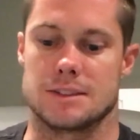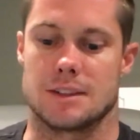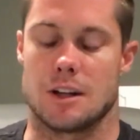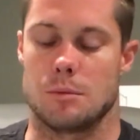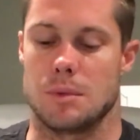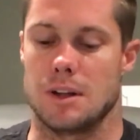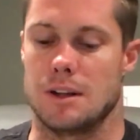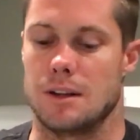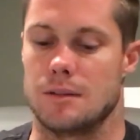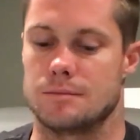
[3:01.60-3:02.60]
is going to
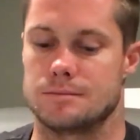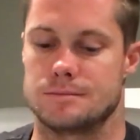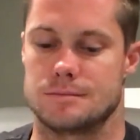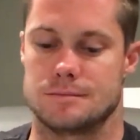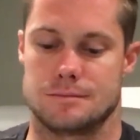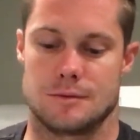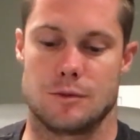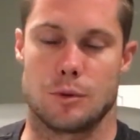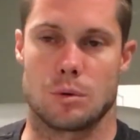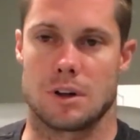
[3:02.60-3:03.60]
be
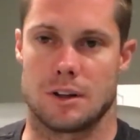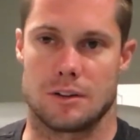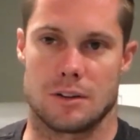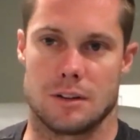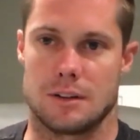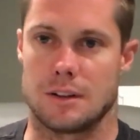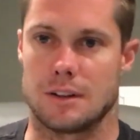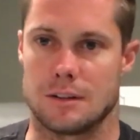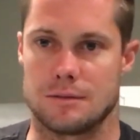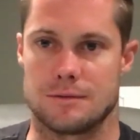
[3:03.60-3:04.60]
$400,000
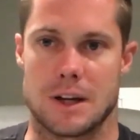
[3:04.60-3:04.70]
to